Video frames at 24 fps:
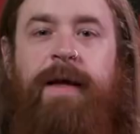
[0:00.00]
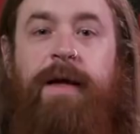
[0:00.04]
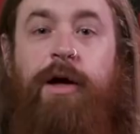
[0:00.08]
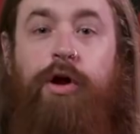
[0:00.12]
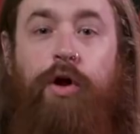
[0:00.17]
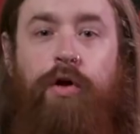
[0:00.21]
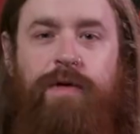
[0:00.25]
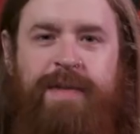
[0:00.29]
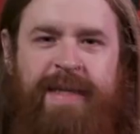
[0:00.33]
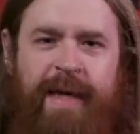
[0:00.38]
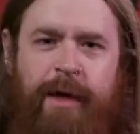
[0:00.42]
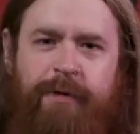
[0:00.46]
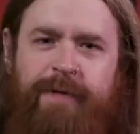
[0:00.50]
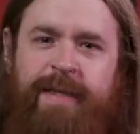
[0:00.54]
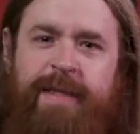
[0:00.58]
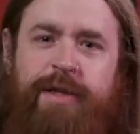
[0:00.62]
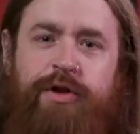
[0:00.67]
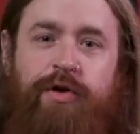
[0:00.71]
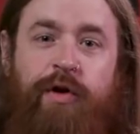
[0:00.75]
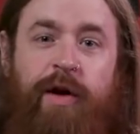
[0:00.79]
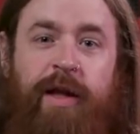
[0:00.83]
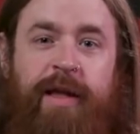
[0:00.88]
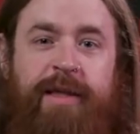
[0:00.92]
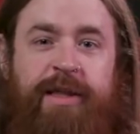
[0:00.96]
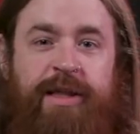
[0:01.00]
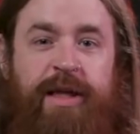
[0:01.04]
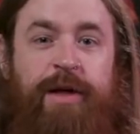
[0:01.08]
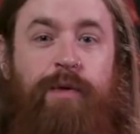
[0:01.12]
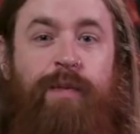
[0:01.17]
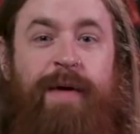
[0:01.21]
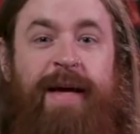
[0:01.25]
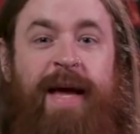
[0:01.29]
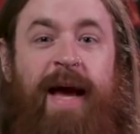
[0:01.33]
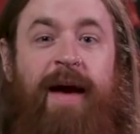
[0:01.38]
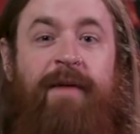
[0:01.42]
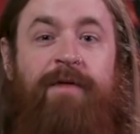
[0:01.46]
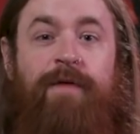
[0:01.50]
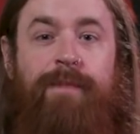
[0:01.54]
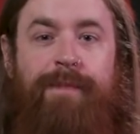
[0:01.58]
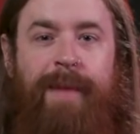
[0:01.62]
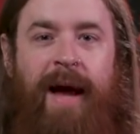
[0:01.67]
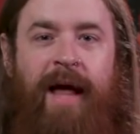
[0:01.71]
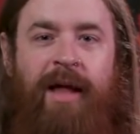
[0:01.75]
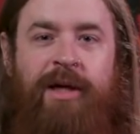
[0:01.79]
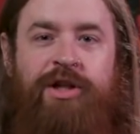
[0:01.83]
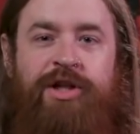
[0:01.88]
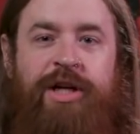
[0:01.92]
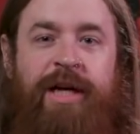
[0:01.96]
Closing out this trilogy, we have
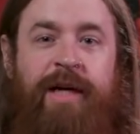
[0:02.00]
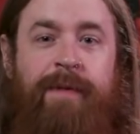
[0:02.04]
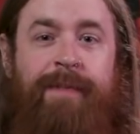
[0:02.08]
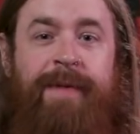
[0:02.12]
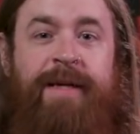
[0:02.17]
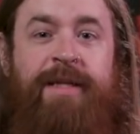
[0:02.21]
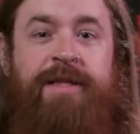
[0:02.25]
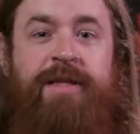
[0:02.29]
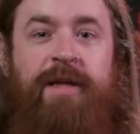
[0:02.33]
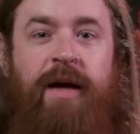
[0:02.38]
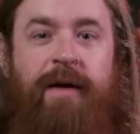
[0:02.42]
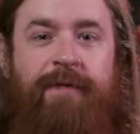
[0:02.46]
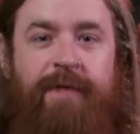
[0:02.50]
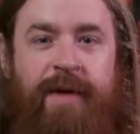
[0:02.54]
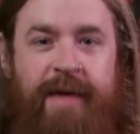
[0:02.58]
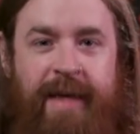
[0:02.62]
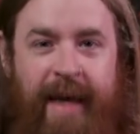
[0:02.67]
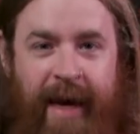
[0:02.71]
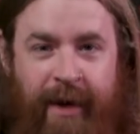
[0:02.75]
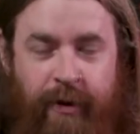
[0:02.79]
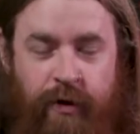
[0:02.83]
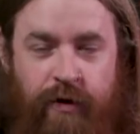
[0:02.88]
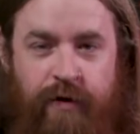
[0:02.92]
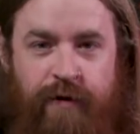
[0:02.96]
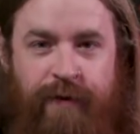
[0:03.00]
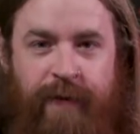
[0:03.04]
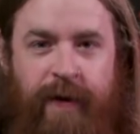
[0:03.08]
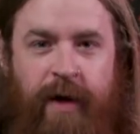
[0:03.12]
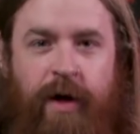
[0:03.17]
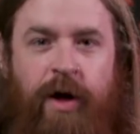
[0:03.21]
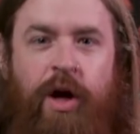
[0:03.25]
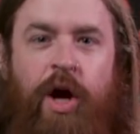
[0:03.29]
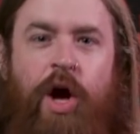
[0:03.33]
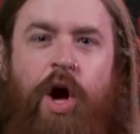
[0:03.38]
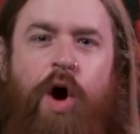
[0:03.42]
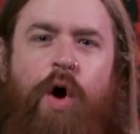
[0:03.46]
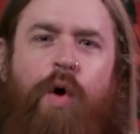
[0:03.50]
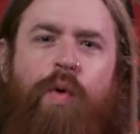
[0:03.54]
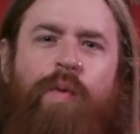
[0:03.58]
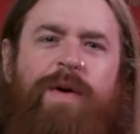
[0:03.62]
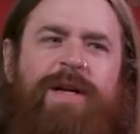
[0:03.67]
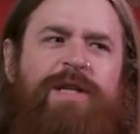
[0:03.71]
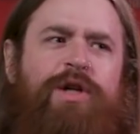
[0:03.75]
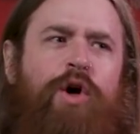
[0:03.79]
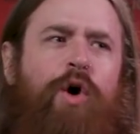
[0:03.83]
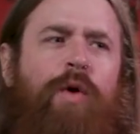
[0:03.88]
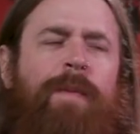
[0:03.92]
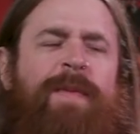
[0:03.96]
Malenchantments of the Necrosphere,
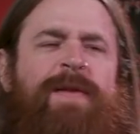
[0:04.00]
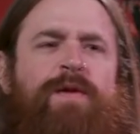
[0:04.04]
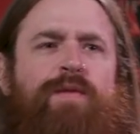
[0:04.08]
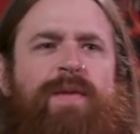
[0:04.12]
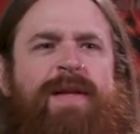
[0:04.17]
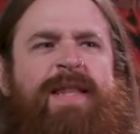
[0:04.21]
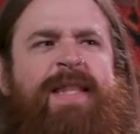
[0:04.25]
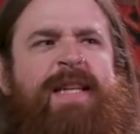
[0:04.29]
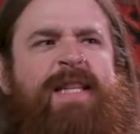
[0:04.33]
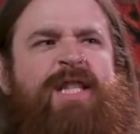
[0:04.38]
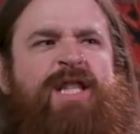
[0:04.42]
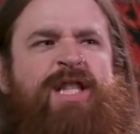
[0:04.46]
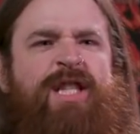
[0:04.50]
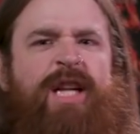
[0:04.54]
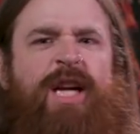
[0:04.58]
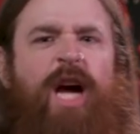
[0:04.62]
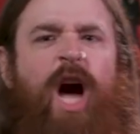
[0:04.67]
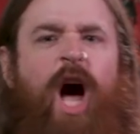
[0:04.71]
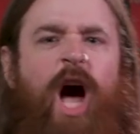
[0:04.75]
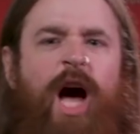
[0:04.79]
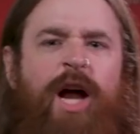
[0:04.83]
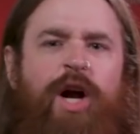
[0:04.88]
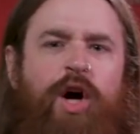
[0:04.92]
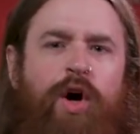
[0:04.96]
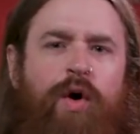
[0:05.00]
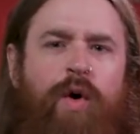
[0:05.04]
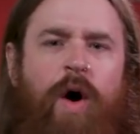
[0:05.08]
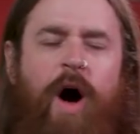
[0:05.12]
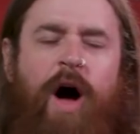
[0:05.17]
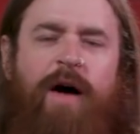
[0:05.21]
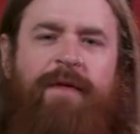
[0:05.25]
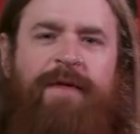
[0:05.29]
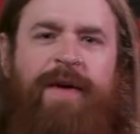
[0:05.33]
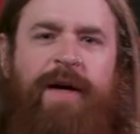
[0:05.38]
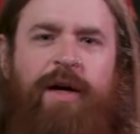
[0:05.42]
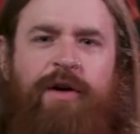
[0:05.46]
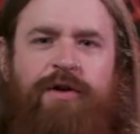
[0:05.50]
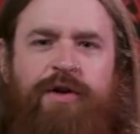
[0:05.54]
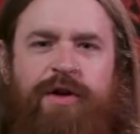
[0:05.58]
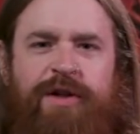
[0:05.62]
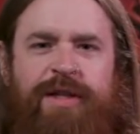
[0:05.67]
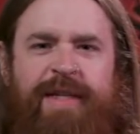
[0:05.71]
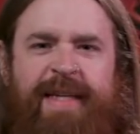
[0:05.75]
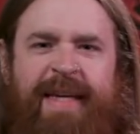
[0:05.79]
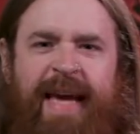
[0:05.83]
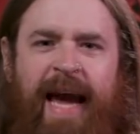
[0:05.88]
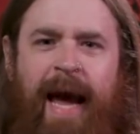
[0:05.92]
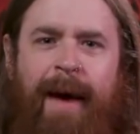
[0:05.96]
which opens with this staccato, off-kilter,
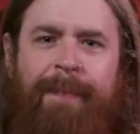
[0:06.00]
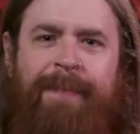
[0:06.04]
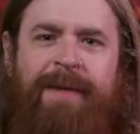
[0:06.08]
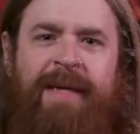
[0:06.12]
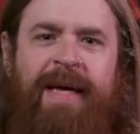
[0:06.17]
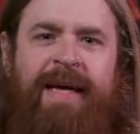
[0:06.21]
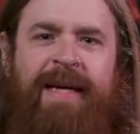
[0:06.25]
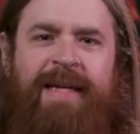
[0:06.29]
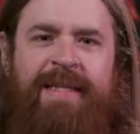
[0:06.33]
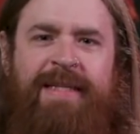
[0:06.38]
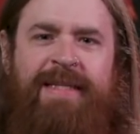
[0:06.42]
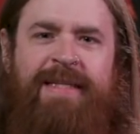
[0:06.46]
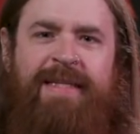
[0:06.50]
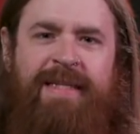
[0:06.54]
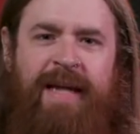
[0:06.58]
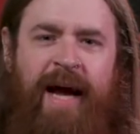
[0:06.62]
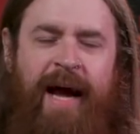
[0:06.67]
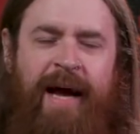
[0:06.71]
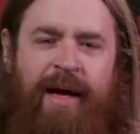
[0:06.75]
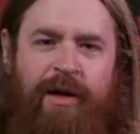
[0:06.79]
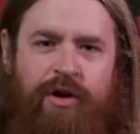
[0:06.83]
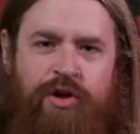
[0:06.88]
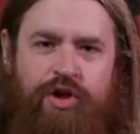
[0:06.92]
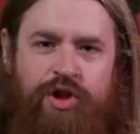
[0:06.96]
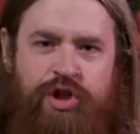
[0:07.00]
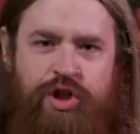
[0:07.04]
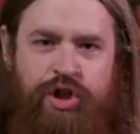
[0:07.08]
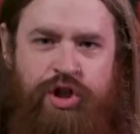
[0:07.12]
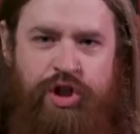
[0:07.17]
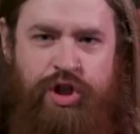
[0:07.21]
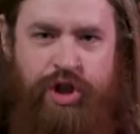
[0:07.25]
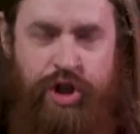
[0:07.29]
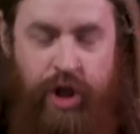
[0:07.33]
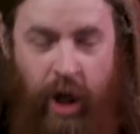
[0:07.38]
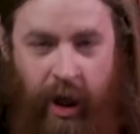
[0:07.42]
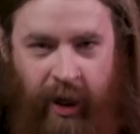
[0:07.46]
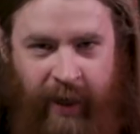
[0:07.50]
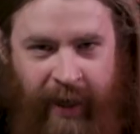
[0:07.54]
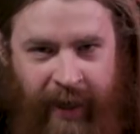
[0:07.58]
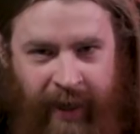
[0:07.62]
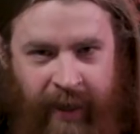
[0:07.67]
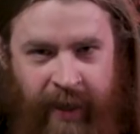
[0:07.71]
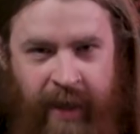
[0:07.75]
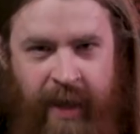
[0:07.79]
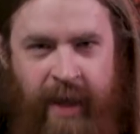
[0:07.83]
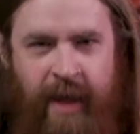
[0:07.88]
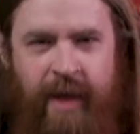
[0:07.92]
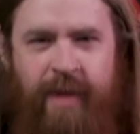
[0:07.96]
decapitated style
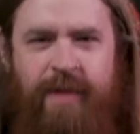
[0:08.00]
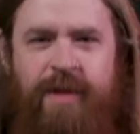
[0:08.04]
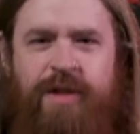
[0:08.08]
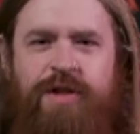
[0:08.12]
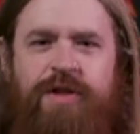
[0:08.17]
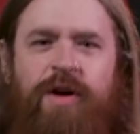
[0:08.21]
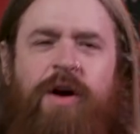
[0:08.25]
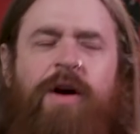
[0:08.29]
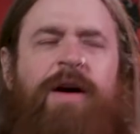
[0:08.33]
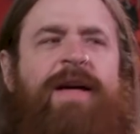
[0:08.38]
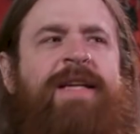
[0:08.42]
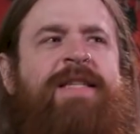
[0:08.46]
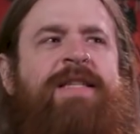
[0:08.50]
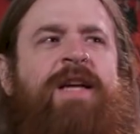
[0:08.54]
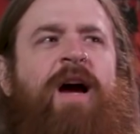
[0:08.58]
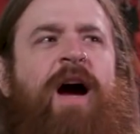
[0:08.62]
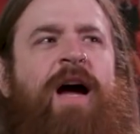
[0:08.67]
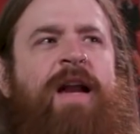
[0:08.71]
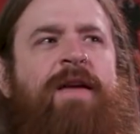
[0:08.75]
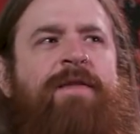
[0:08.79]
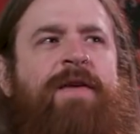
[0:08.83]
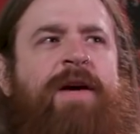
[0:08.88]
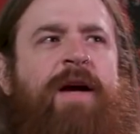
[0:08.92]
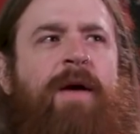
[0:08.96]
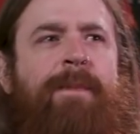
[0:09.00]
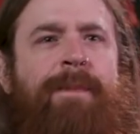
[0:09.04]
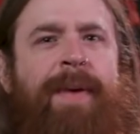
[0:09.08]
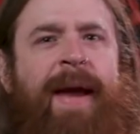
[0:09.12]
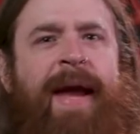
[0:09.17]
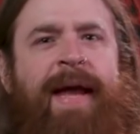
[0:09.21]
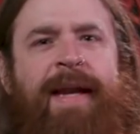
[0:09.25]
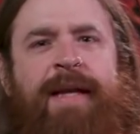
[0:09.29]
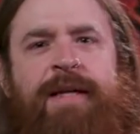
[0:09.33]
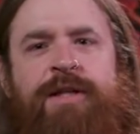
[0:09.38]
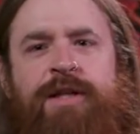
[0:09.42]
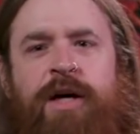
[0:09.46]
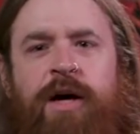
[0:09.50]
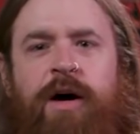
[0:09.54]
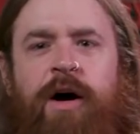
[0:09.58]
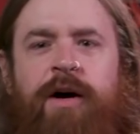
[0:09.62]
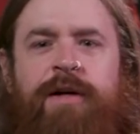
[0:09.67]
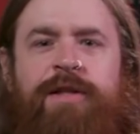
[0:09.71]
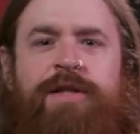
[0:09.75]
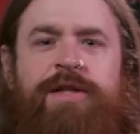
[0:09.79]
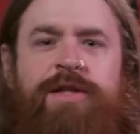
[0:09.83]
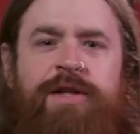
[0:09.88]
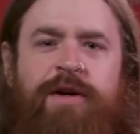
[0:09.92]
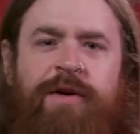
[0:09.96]
chugging. The song is kind of a companion to
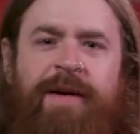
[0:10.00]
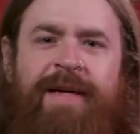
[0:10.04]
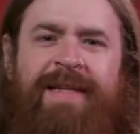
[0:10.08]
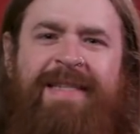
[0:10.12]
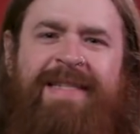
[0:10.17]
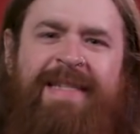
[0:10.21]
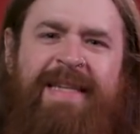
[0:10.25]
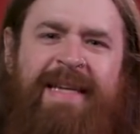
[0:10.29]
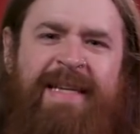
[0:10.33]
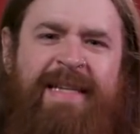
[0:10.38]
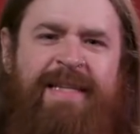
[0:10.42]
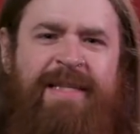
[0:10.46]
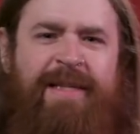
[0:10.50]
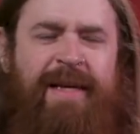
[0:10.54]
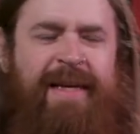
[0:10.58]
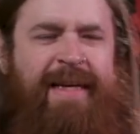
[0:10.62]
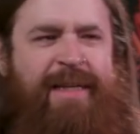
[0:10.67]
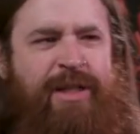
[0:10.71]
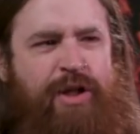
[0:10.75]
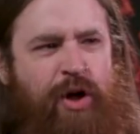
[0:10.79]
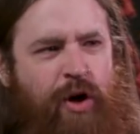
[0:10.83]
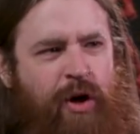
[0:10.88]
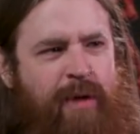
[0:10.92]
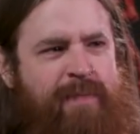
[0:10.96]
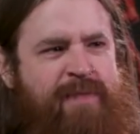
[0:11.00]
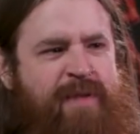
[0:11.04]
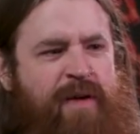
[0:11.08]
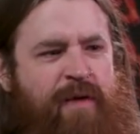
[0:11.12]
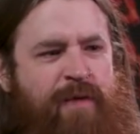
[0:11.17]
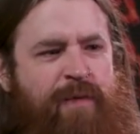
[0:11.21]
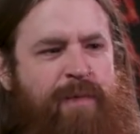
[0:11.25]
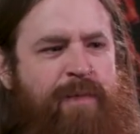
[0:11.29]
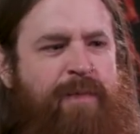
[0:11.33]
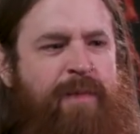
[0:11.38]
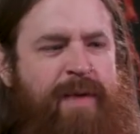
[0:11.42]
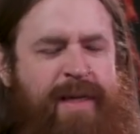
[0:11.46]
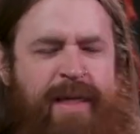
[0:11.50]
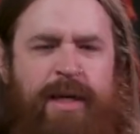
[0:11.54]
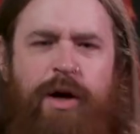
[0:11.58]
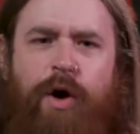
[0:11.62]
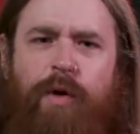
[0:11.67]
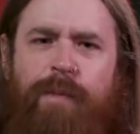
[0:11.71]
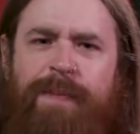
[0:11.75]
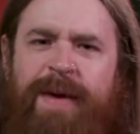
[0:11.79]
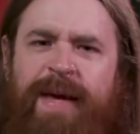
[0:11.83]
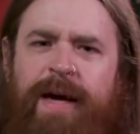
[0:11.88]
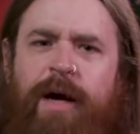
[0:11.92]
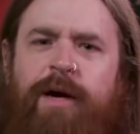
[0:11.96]
On Stirring Seas in terms of, you
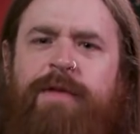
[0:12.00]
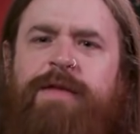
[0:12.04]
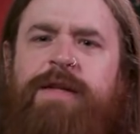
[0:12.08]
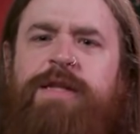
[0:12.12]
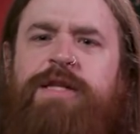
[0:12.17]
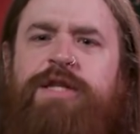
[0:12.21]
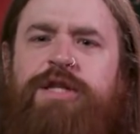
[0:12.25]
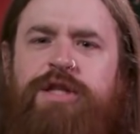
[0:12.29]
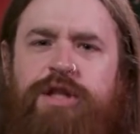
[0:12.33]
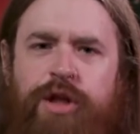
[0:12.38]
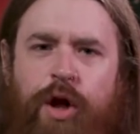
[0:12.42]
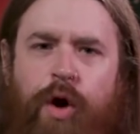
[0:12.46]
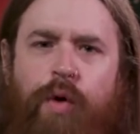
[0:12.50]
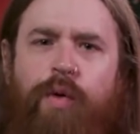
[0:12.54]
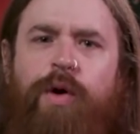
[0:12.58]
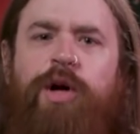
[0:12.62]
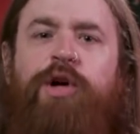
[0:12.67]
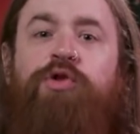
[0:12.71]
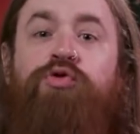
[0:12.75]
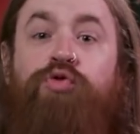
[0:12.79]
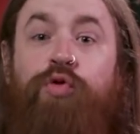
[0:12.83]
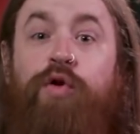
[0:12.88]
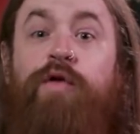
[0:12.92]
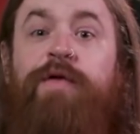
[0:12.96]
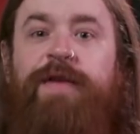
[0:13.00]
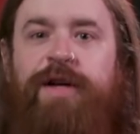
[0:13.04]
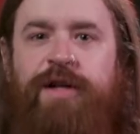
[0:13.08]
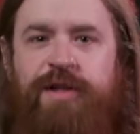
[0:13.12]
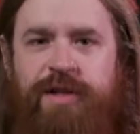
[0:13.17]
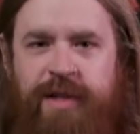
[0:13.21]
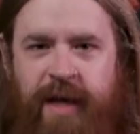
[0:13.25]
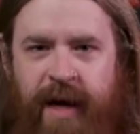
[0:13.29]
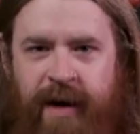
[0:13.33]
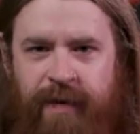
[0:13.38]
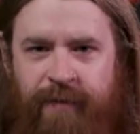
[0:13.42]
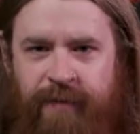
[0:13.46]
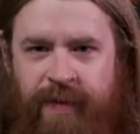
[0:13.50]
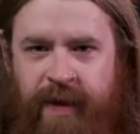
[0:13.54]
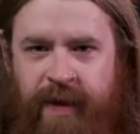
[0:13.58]
know, being on the slower, groovier side of